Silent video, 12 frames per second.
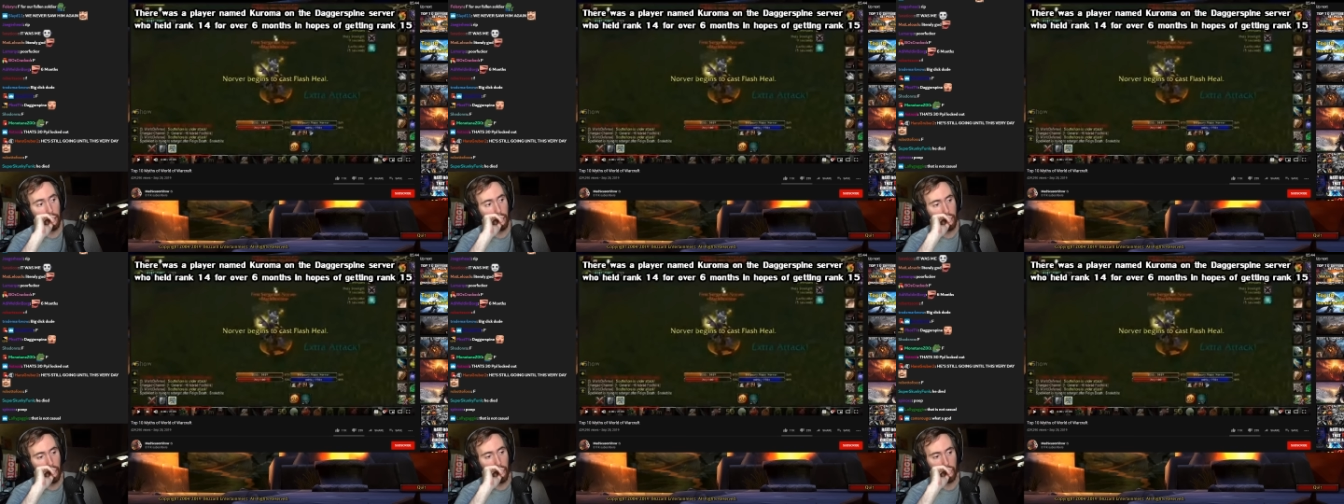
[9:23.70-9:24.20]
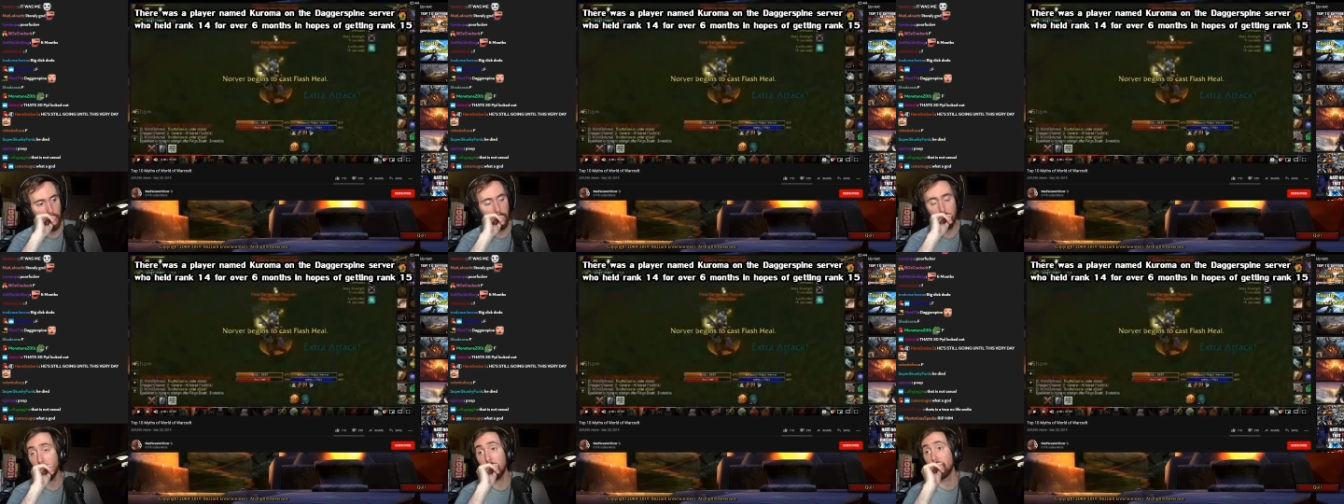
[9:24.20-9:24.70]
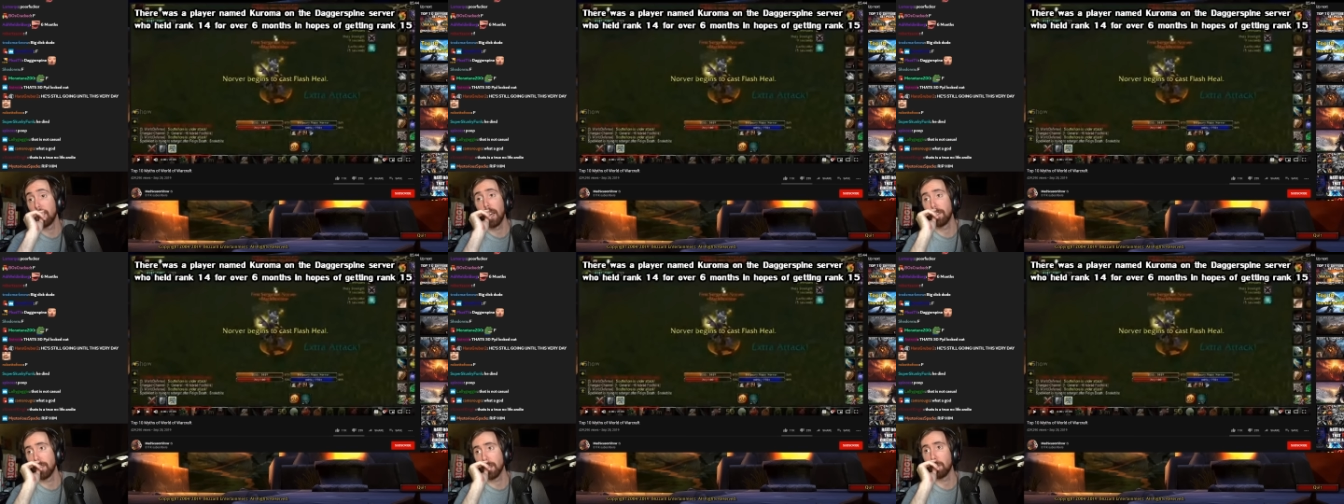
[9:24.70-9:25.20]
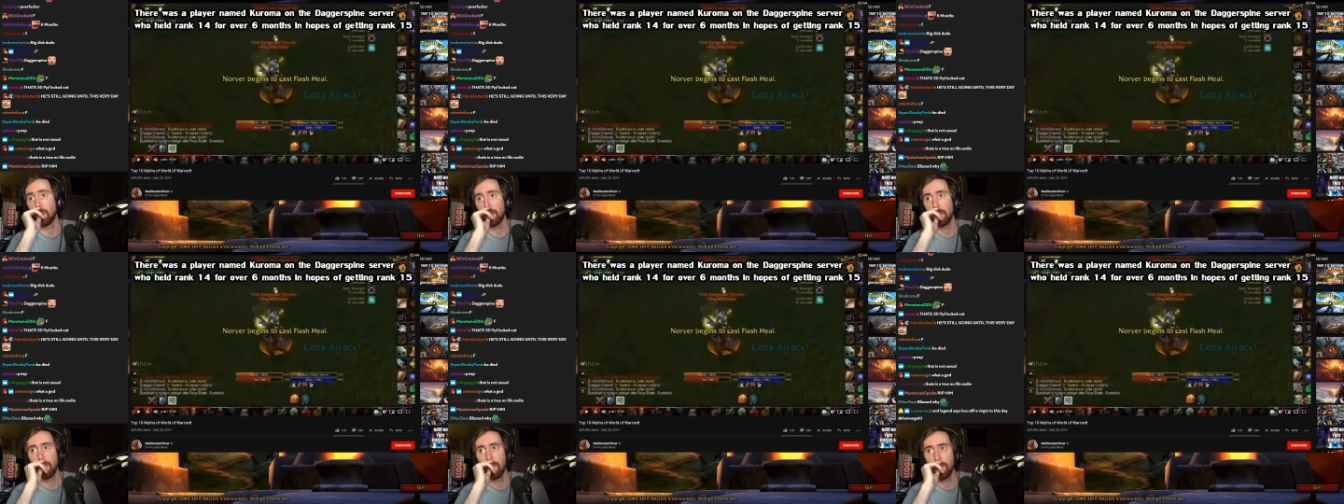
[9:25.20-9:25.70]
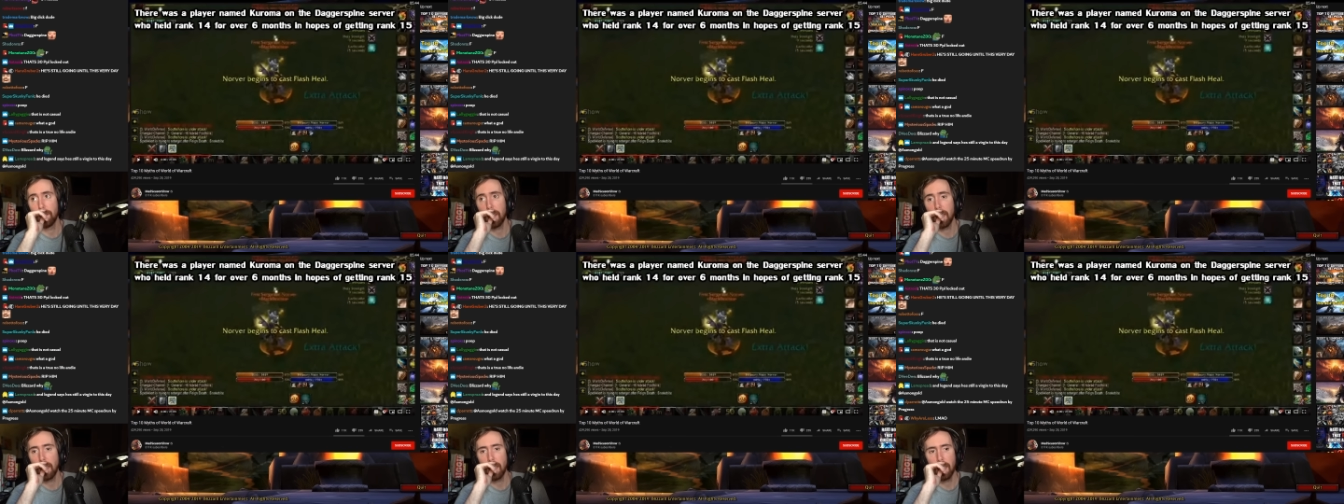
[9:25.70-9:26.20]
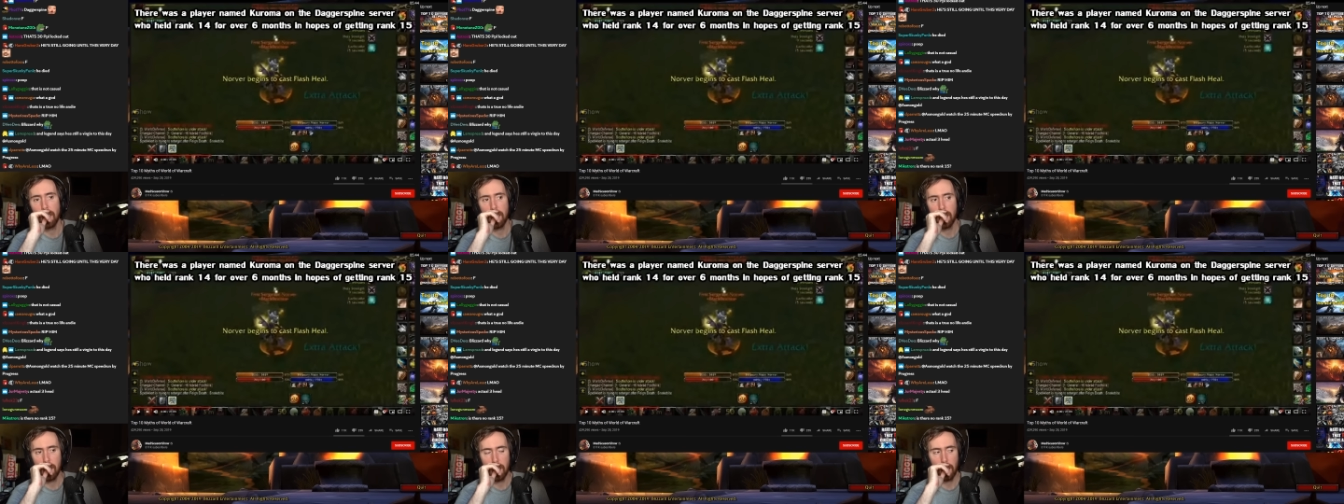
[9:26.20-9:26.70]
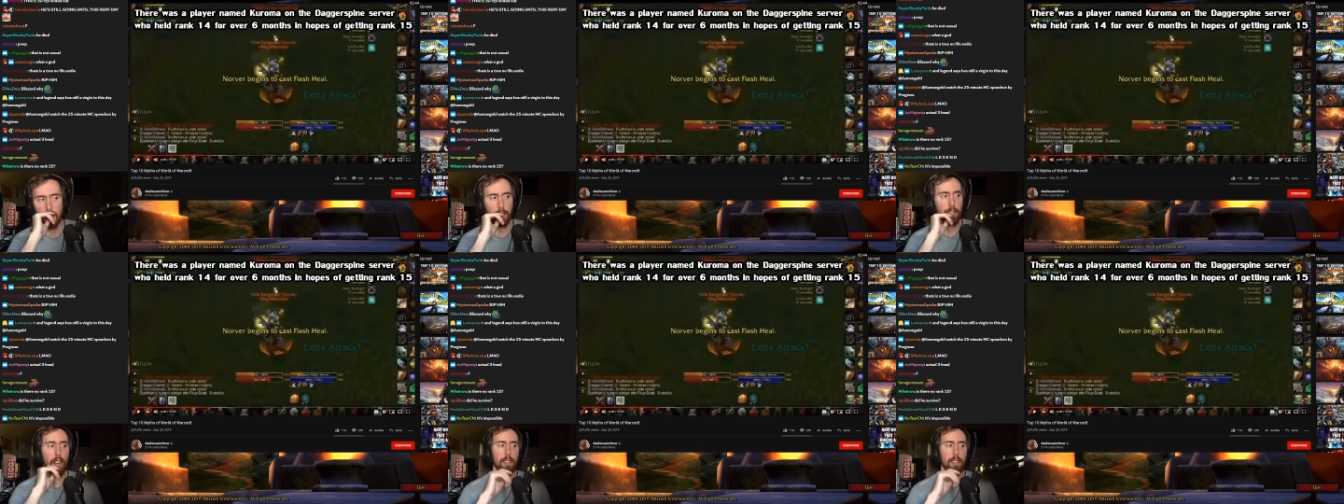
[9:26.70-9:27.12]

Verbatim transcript: yeah, he's not alive anymore. It's not